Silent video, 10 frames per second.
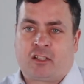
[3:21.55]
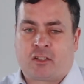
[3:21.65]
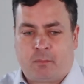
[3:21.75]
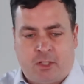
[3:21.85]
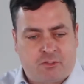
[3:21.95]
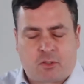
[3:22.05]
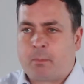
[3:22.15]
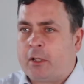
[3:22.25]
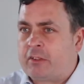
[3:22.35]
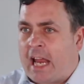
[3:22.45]
and could be used to
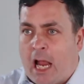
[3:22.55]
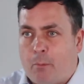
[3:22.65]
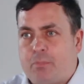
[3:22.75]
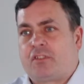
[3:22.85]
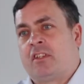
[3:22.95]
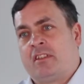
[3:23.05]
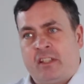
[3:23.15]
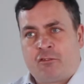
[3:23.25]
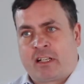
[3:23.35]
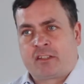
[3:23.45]
build apps and
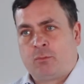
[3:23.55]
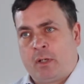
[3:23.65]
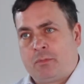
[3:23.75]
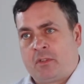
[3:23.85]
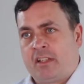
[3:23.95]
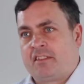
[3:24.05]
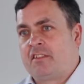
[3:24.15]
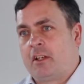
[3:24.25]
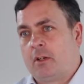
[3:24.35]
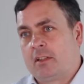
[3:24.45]
interactive websites and
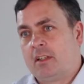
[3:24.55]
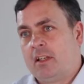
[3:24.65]
so on.